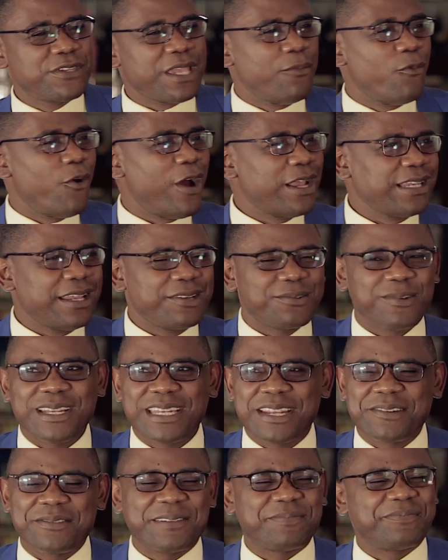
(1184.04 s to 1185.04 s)
and what,
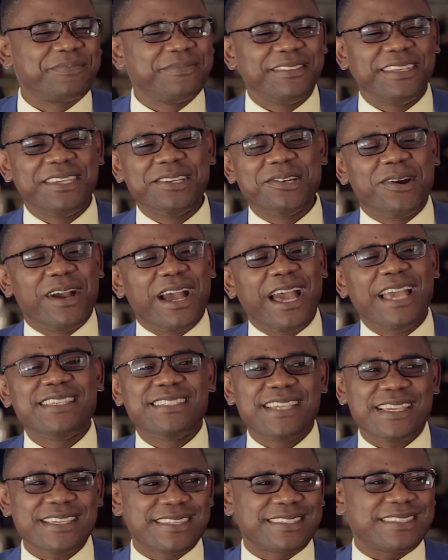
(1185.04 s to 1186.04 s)
you know, I
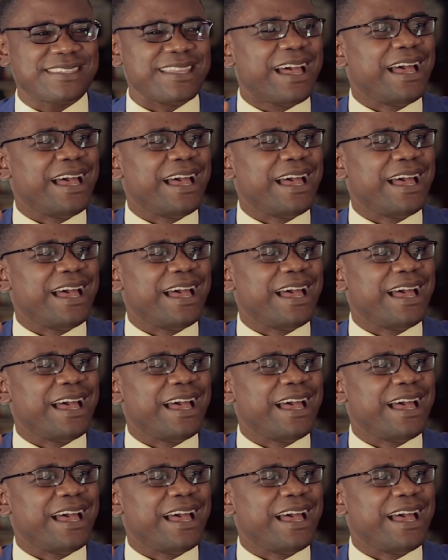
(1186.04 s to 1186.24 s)
just